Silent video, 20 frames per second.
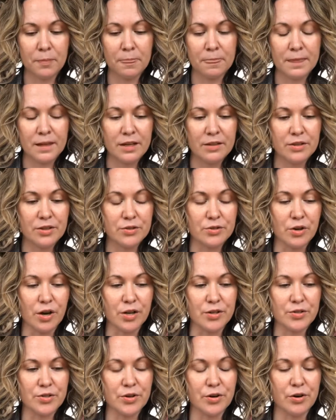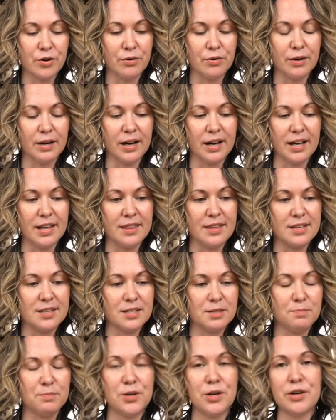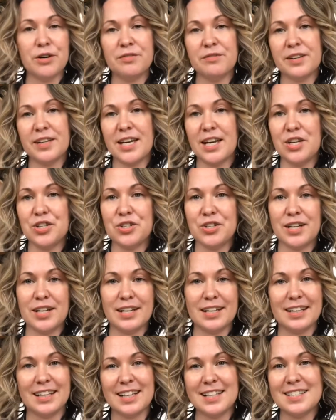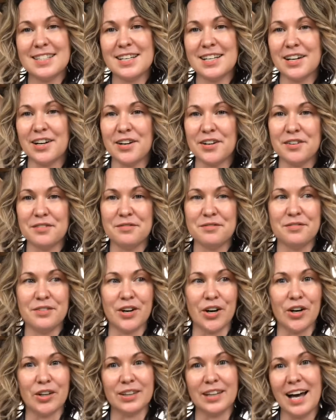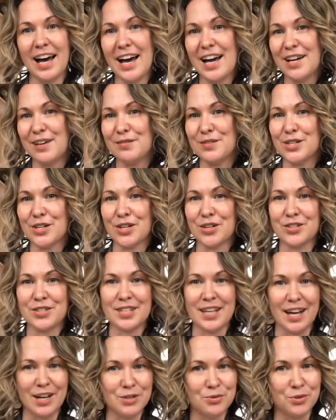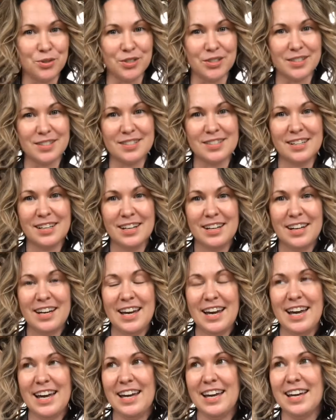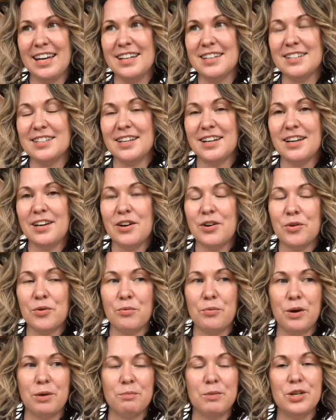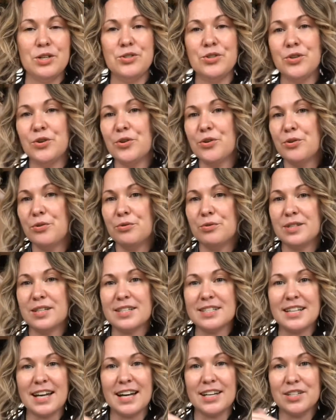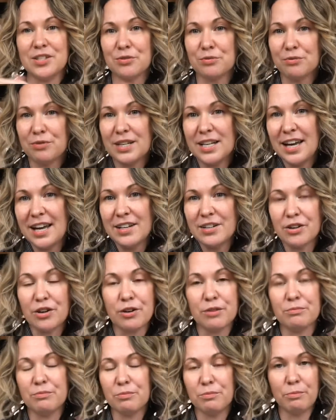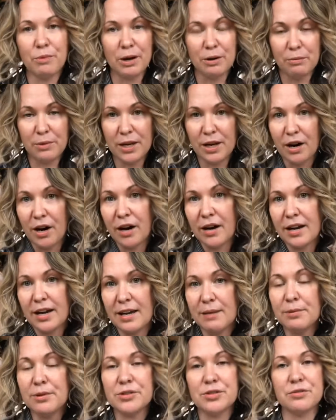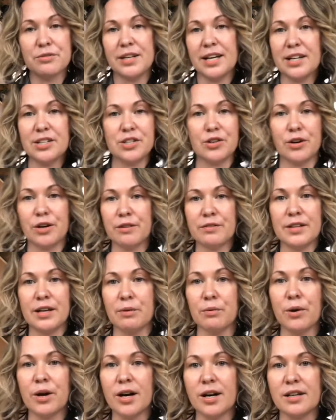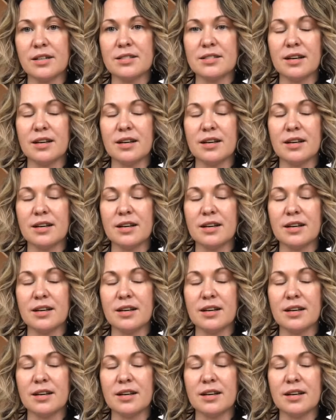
There's also this purification and cleansing of our lives and our schedules. And when we do decide to re-enter, or when we are able to re-enter, however that works,